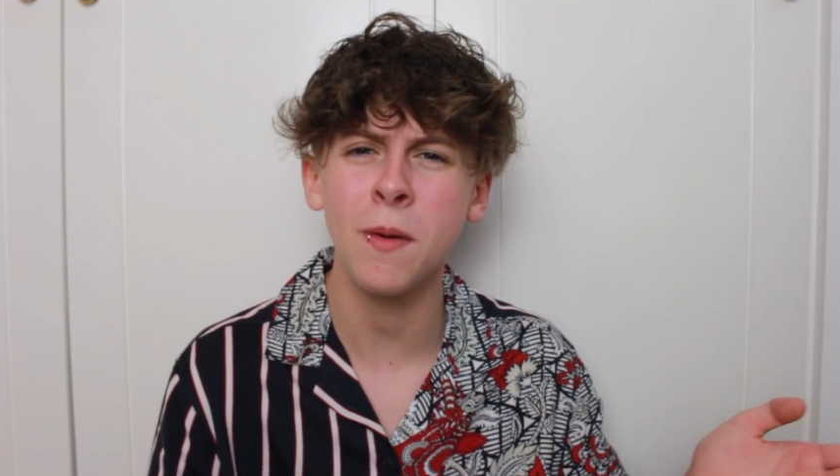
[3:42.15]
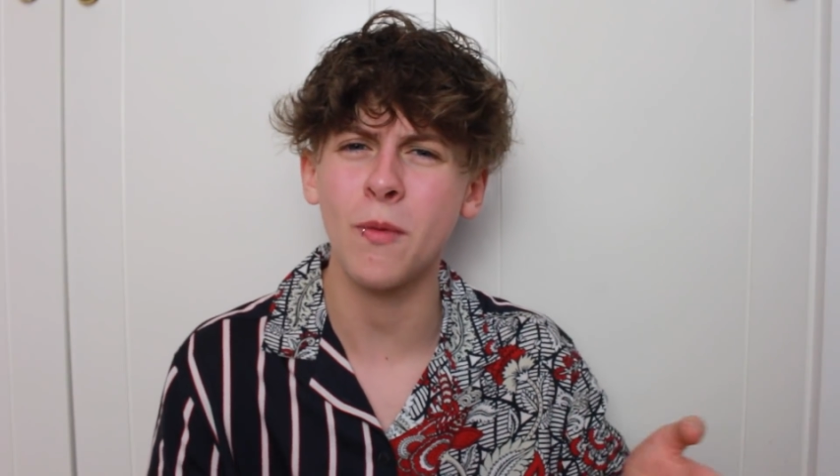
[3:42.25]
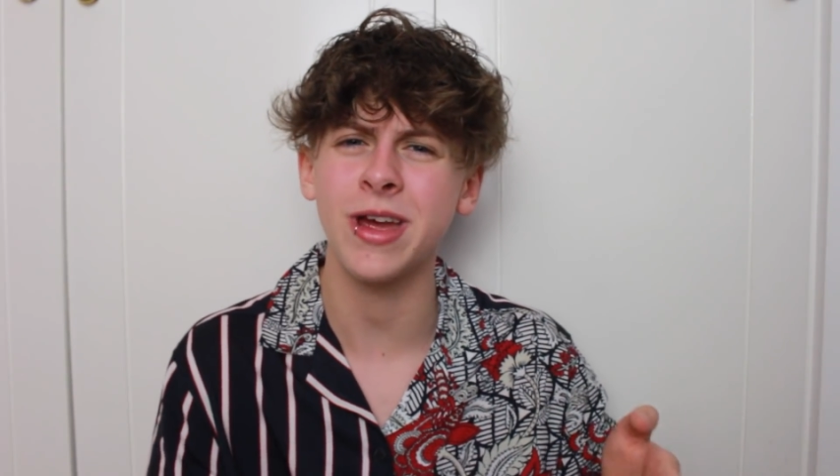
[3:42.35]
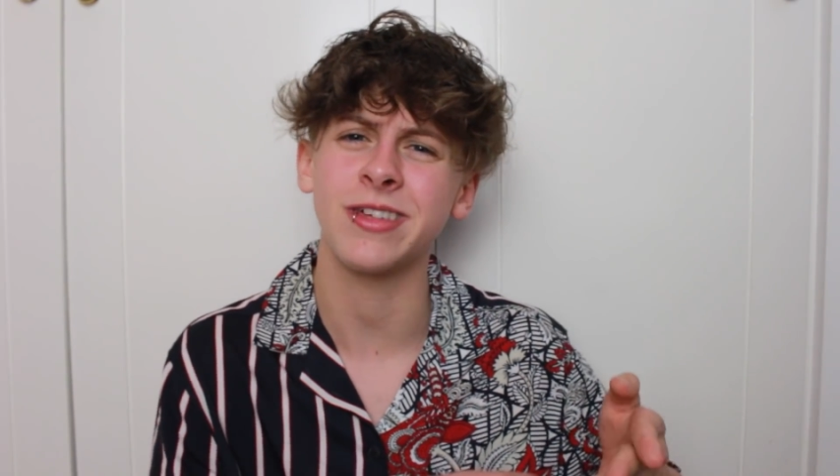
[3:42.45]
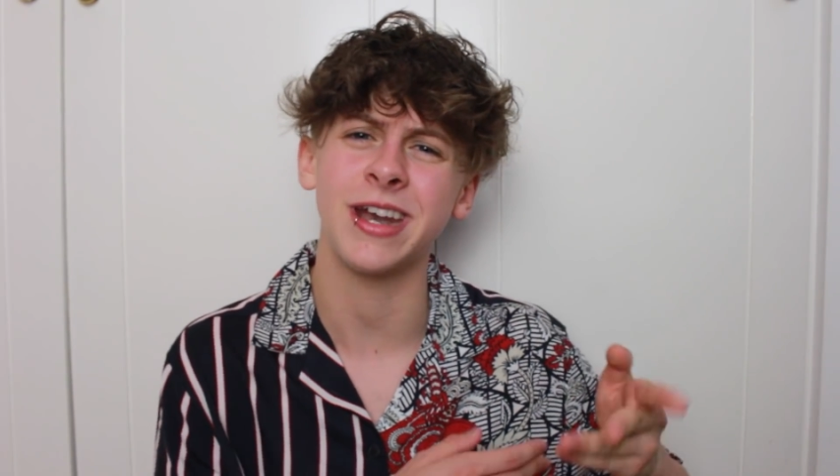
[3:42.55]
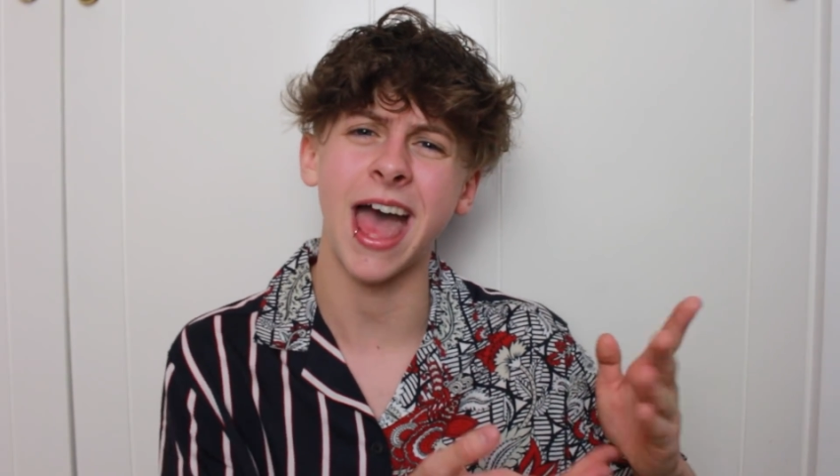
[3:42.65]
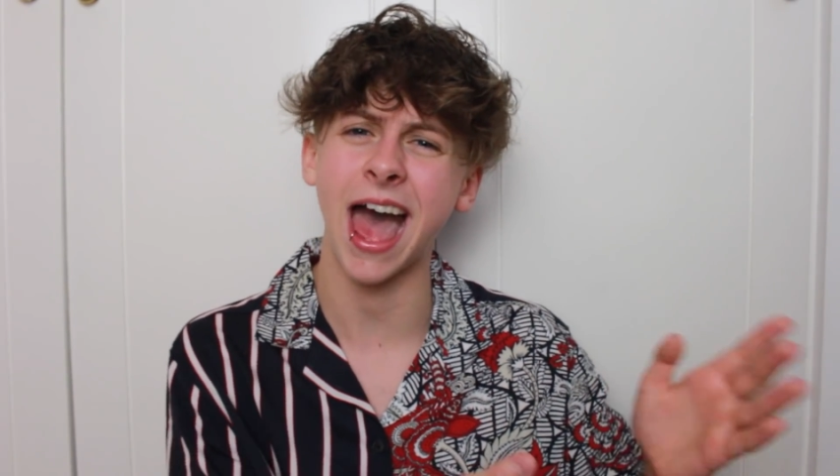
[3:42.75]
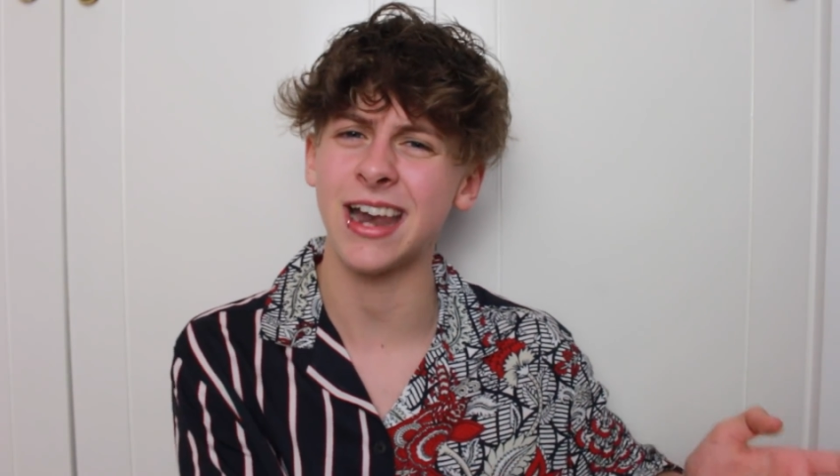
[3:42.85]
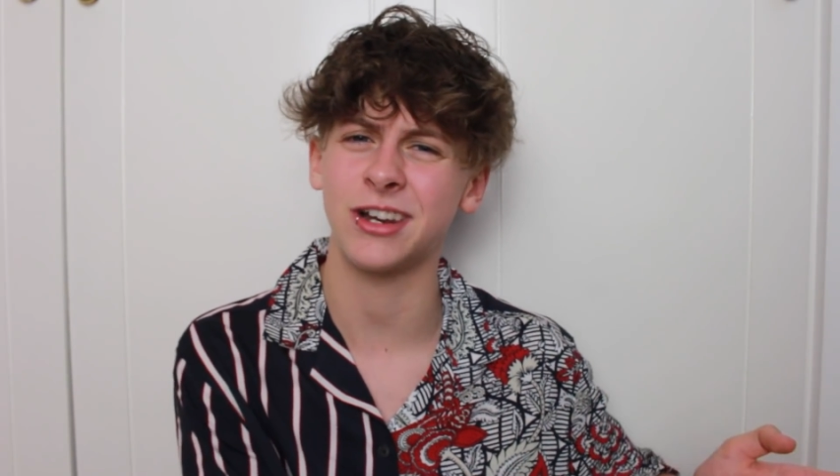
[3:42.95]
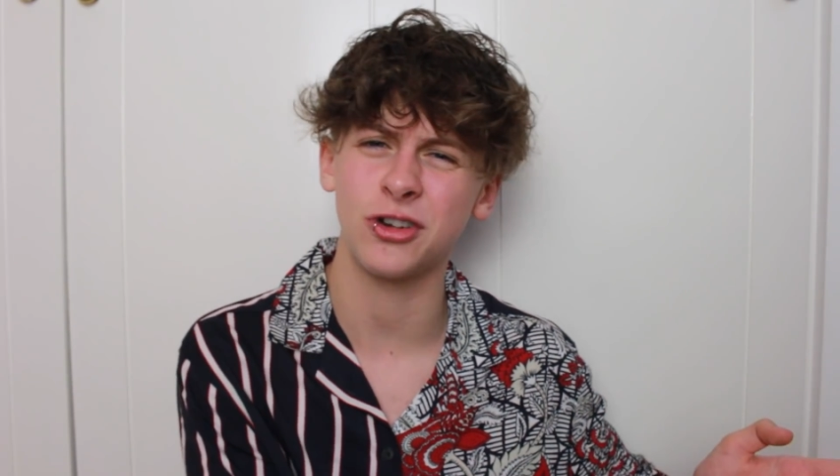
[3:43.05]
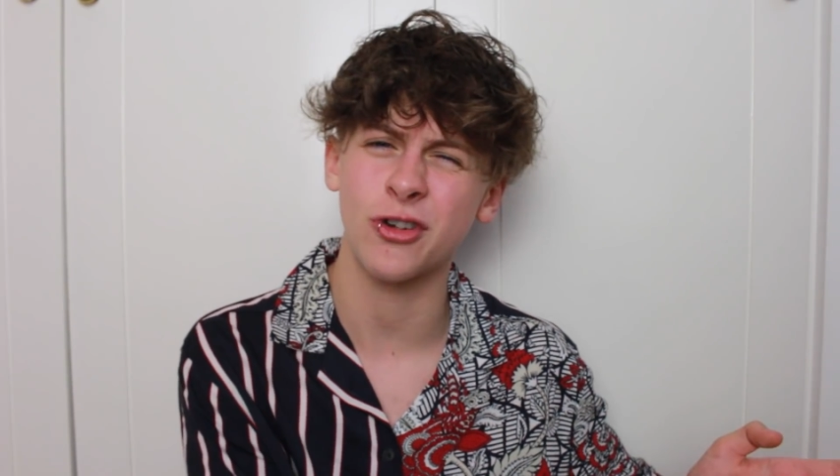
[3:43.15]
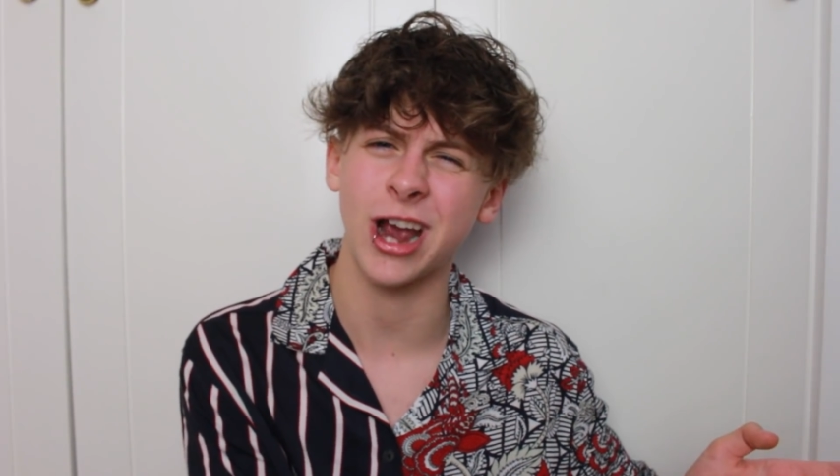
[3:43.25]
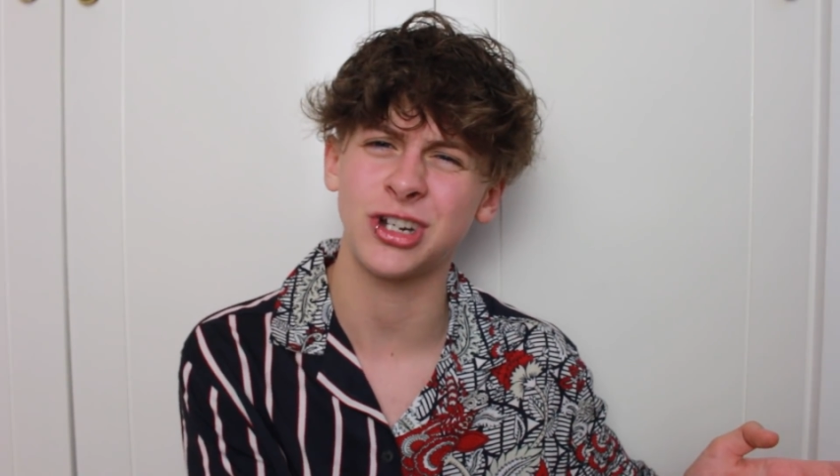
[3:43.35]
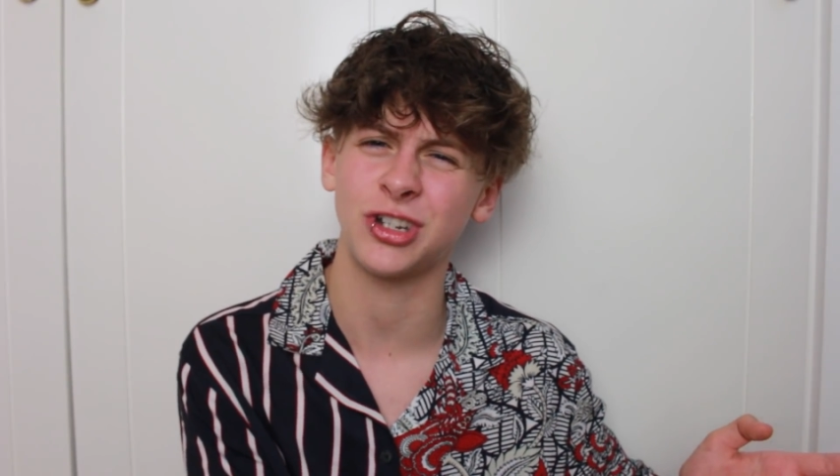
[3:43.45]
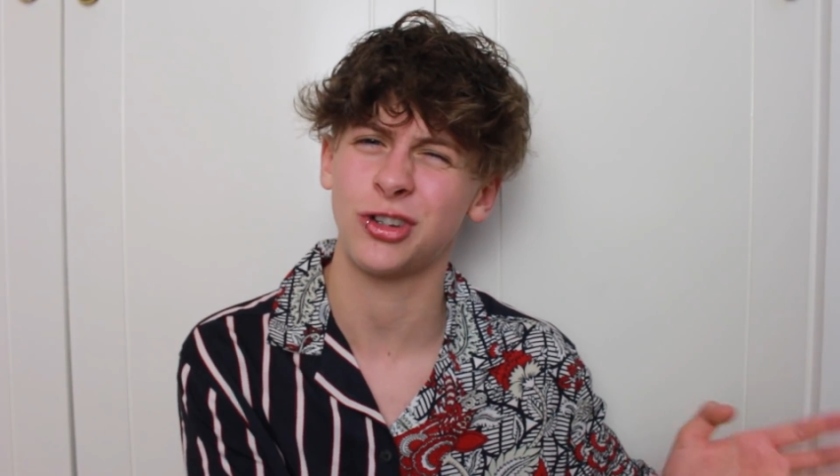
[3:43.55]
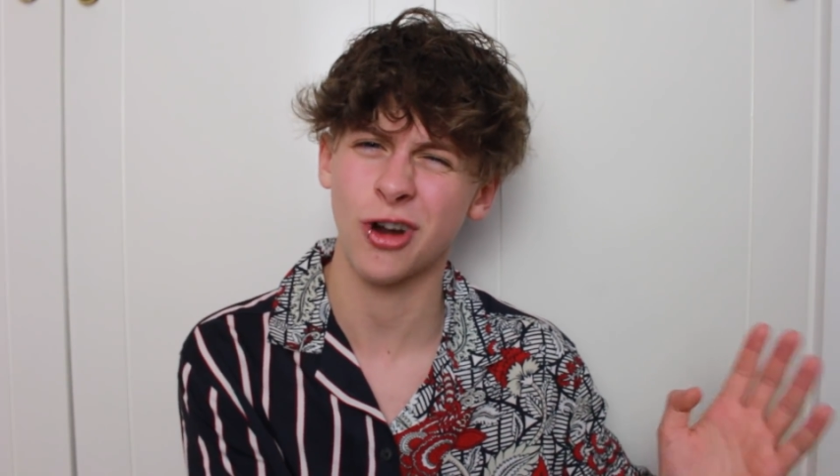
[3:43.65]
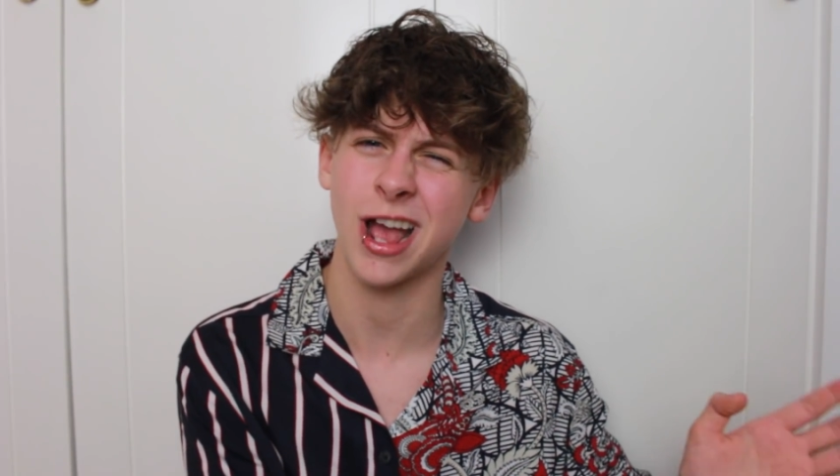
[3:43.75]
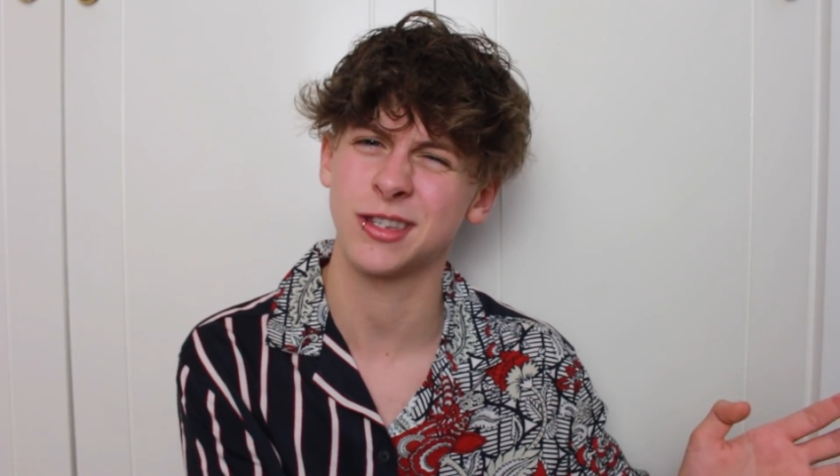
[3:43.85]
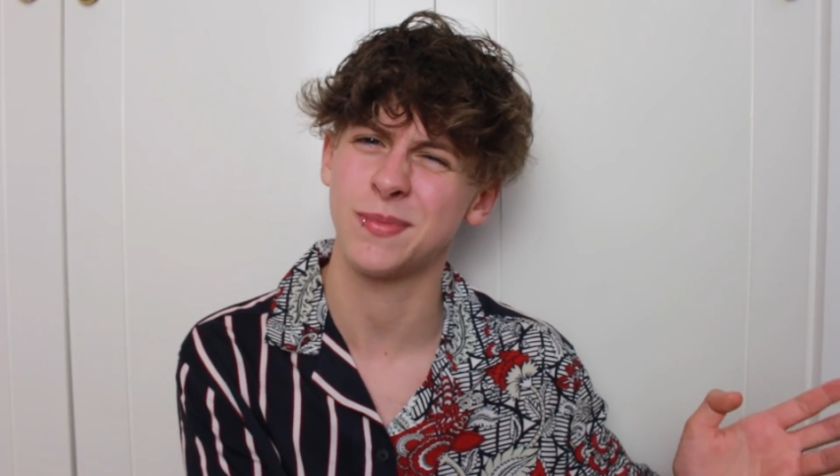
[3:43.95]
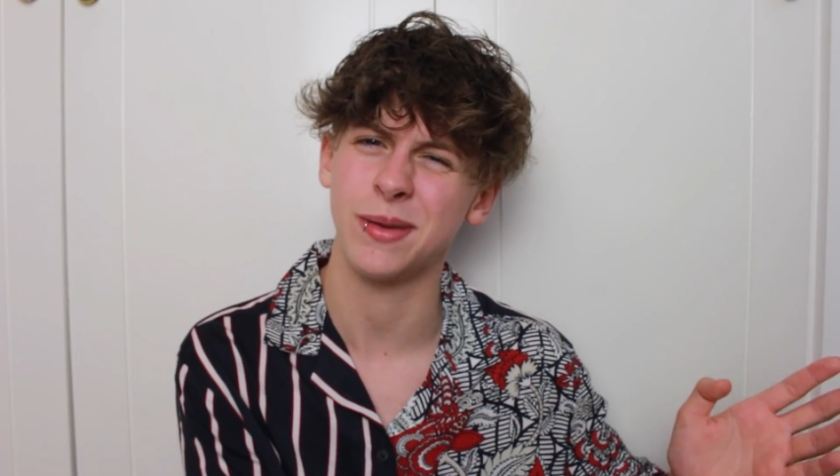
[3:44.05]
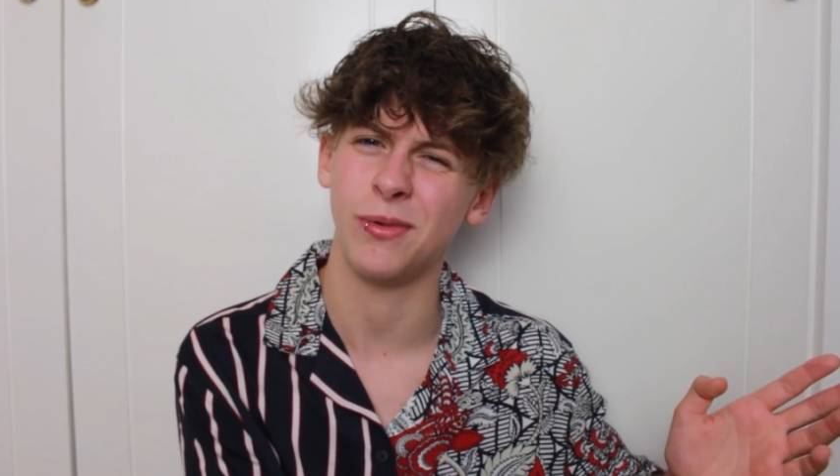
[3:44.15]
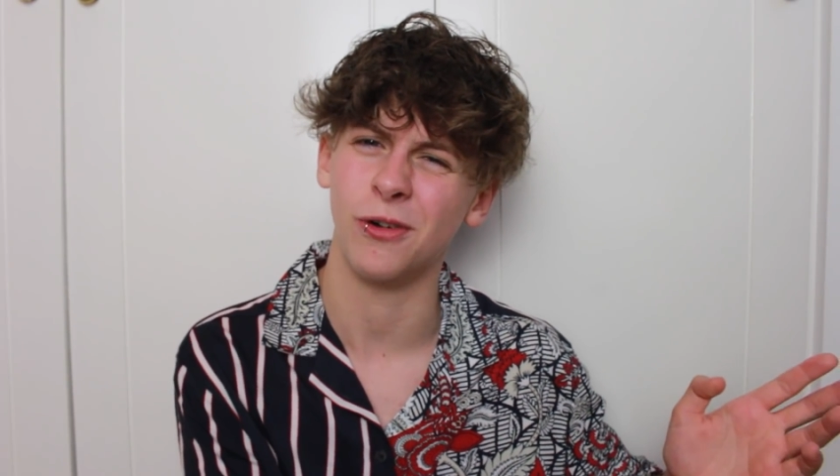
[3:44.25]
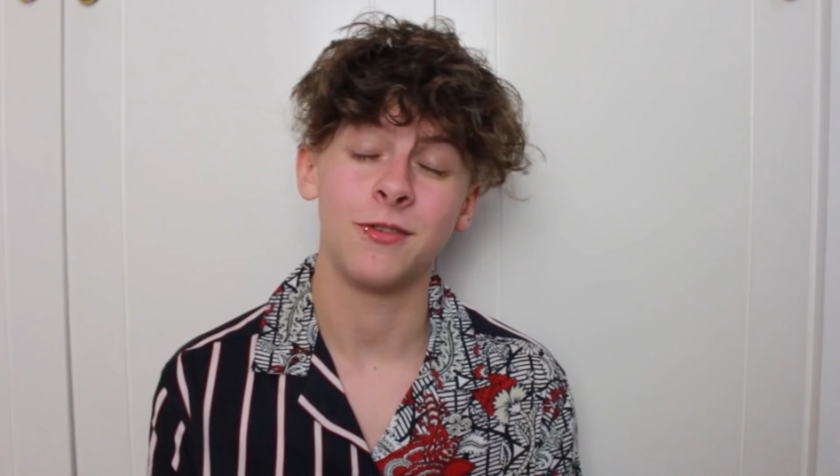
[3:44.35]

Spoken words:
but with an added attraction to trans people.